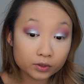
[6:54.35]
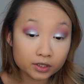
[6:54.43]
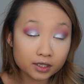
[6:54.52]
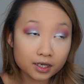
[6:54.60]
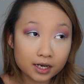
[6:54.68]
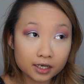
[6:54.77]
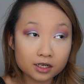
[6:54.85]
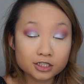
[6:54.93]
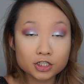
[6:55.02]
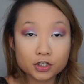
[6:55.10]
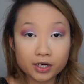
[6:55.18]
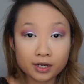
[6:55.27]
We're going to kind of
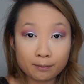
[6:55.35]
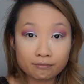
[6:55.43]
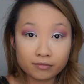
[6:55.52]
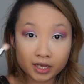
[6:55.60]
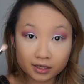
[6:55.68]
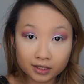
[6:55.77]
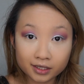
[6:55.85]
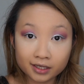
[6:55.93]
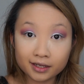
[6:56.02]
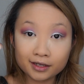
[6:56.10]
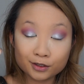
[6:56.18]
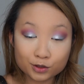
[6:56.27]
concentrate it
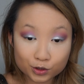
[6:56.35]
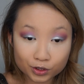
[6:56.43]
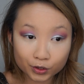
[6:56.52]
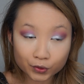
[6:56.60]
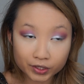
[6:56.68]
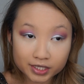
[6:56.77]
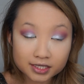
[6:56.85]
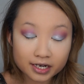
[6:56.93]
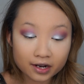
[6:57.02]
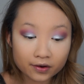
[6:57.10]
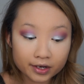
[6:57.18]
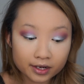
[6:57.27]
mainly into the crease
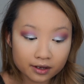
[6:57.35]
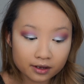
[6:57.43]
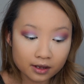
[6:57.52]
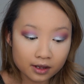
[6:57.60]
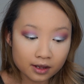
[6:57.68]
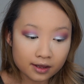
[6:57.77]
area